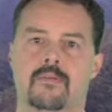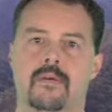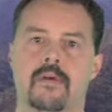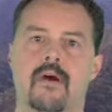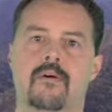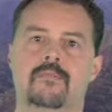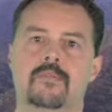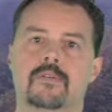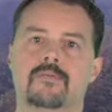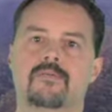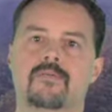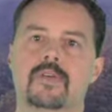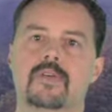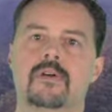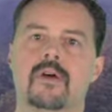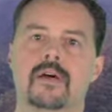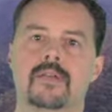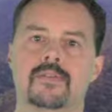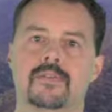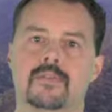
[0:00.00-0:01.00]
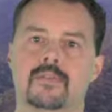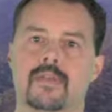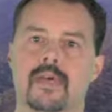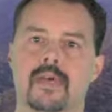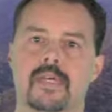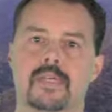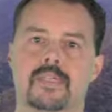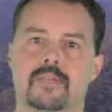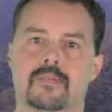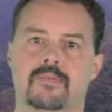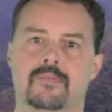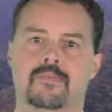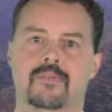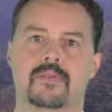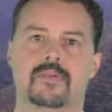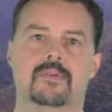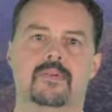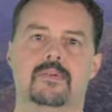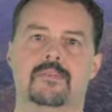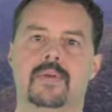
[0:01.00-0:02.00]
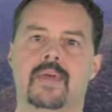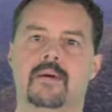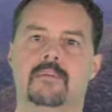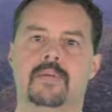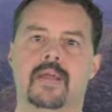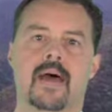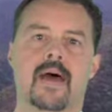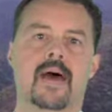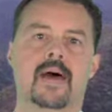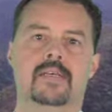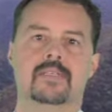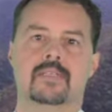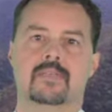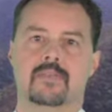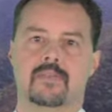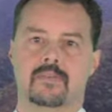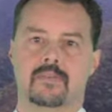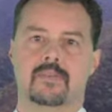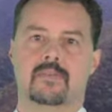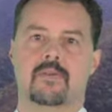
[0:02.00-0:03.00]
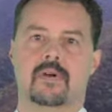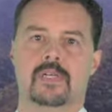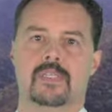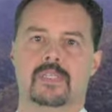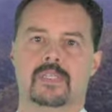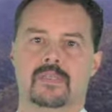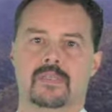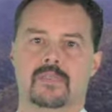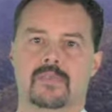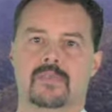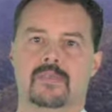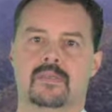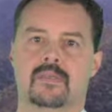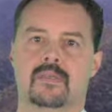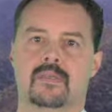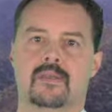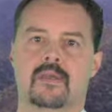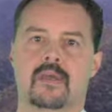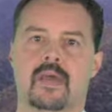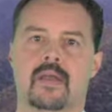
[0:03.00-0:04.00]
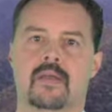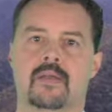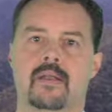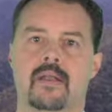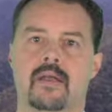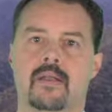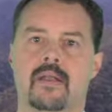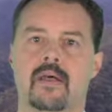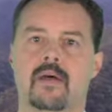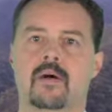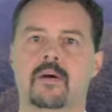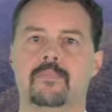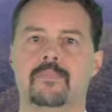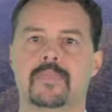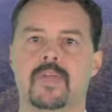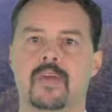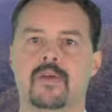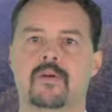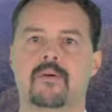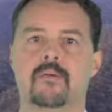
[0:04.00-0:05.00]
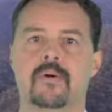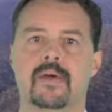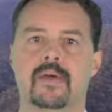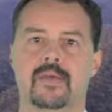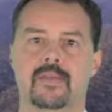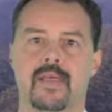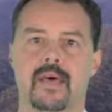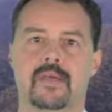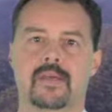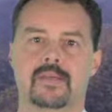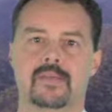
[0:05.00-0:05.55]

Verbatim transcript: we offer a free consultation for you to be able to ask those questions and, and help take away that